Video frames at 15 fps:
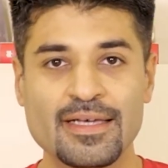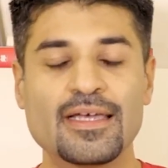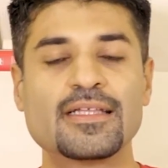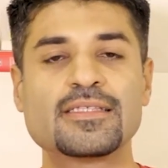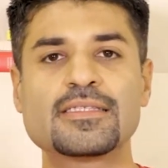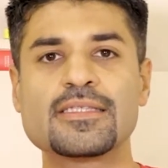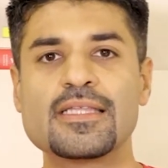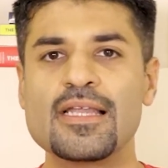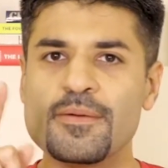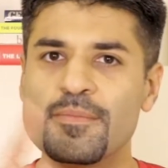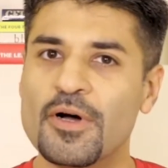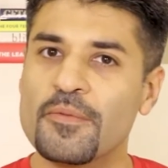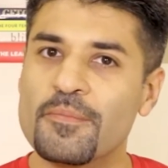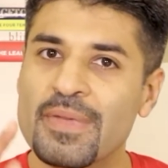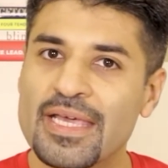It's still
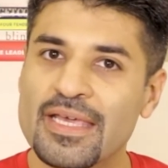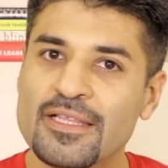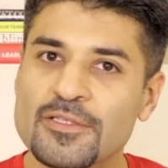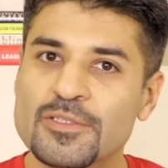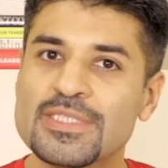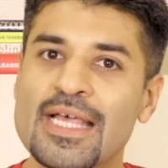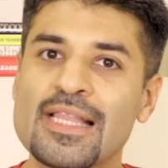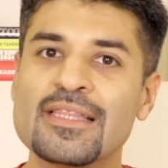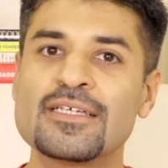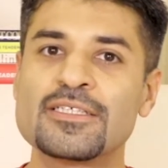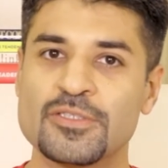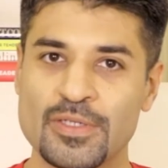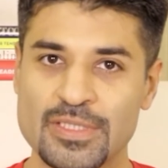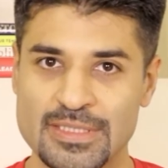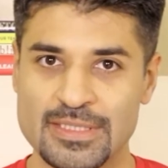about making those healthy
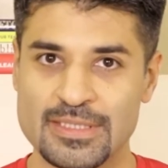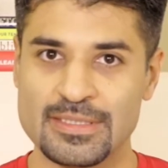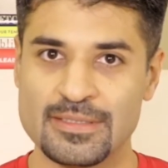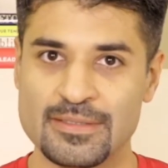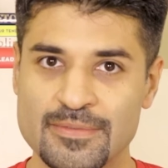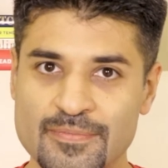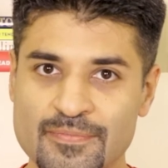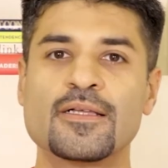choices.